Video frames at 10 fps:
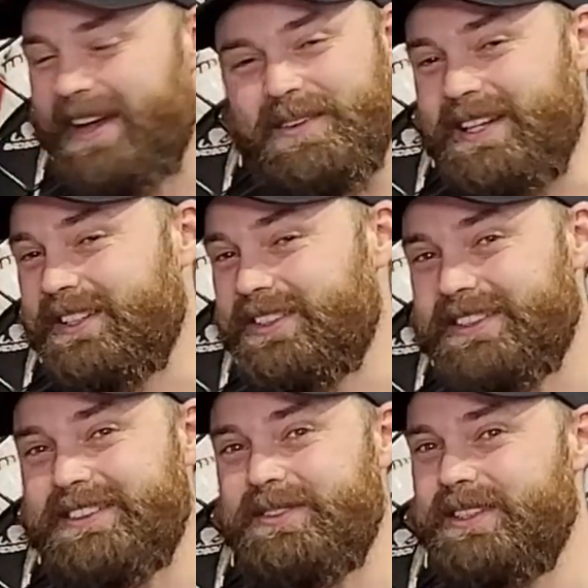mean, you
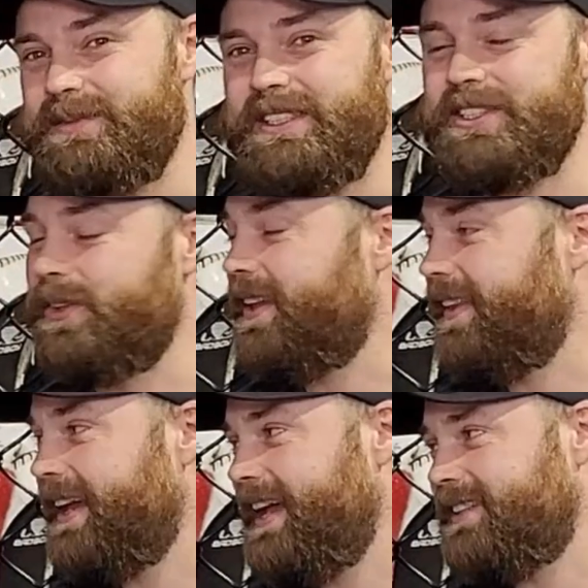just mentioned all the other
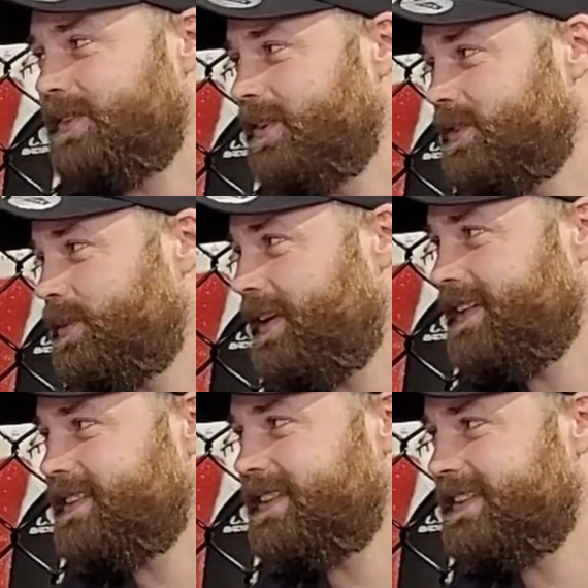hats. I'm not
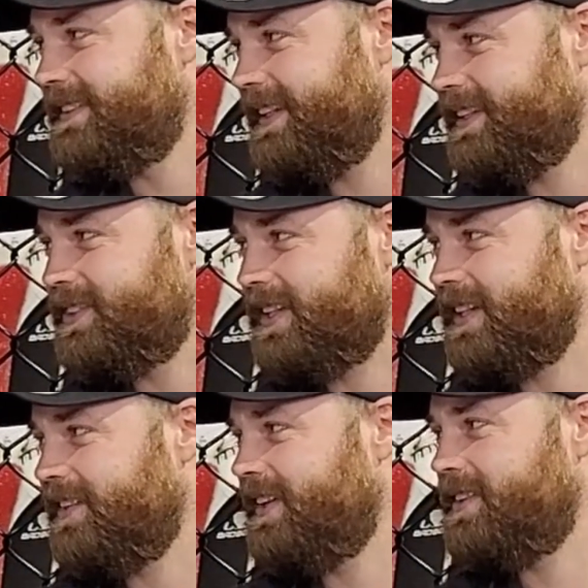surprised that you're struggling to
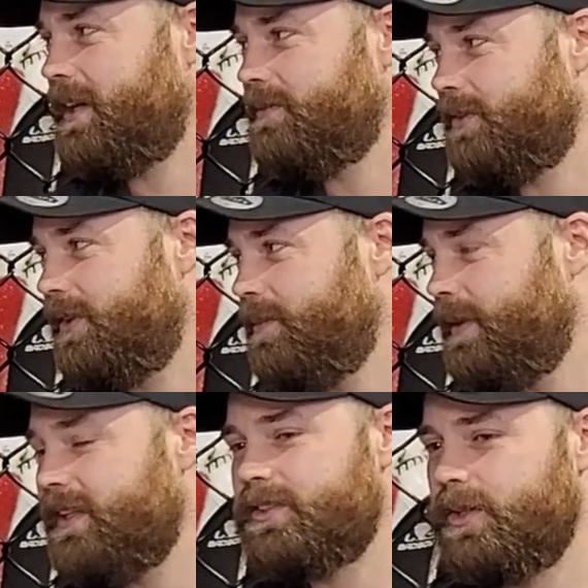find time for it. But
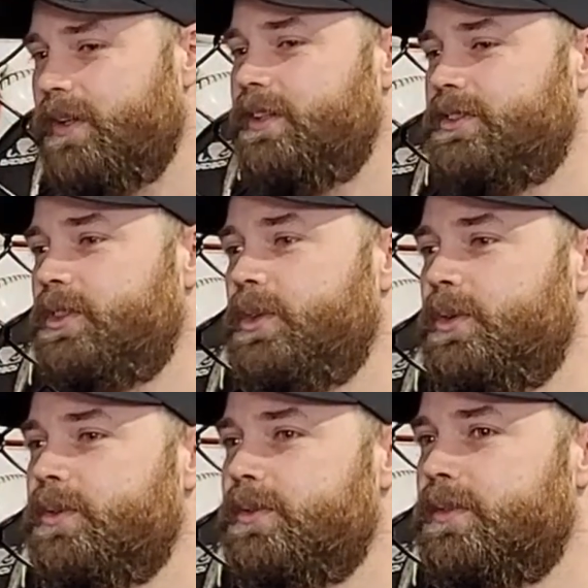it's cool that you're still
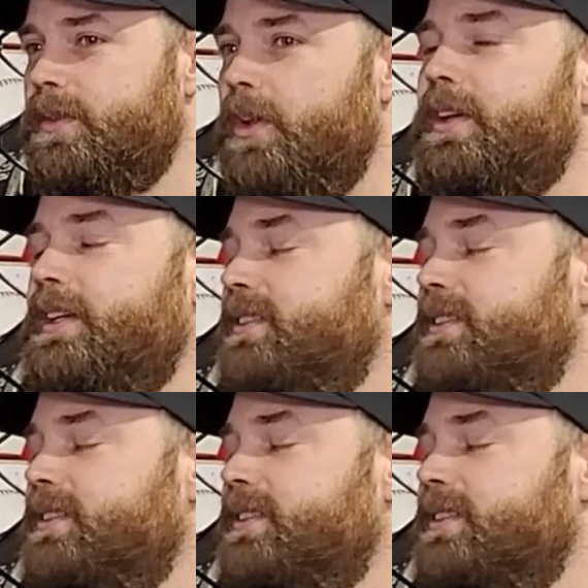looking